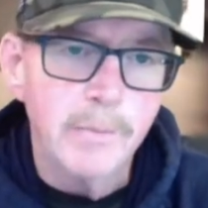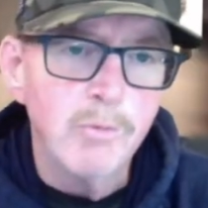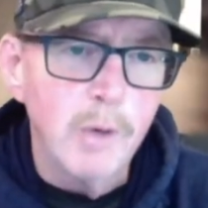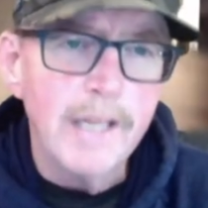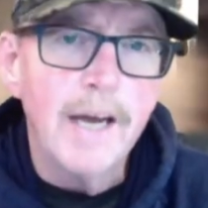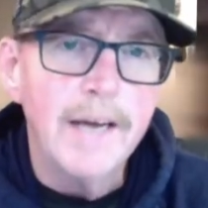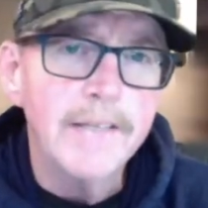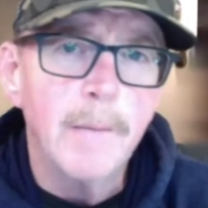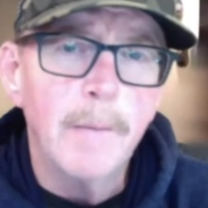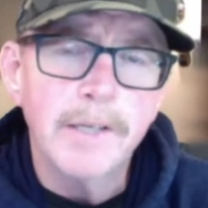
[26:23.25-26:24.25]
Realize
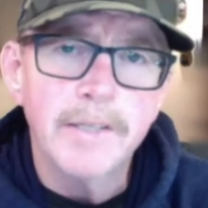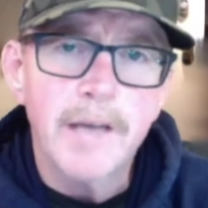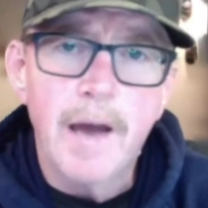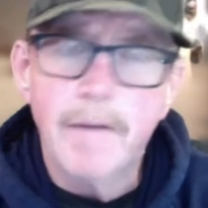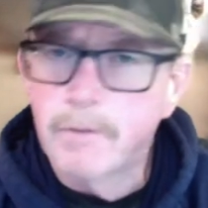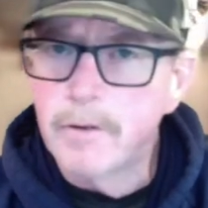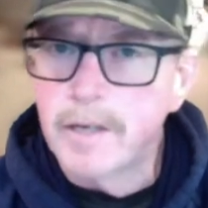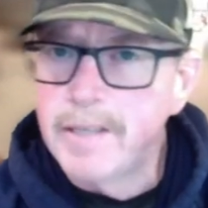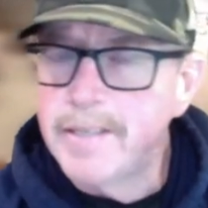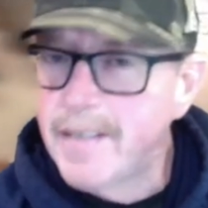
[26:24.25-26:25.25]
how much effort
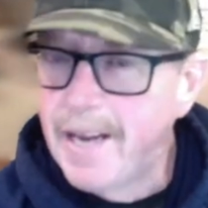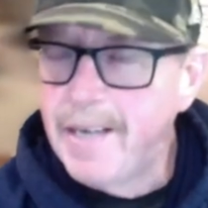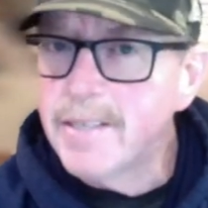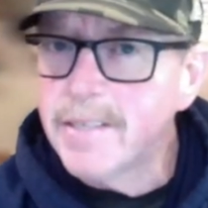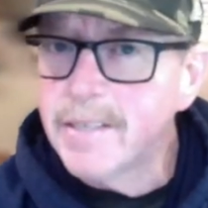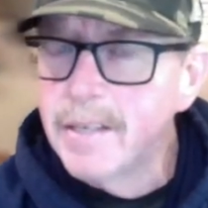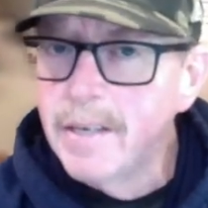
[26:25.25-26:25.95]
it takes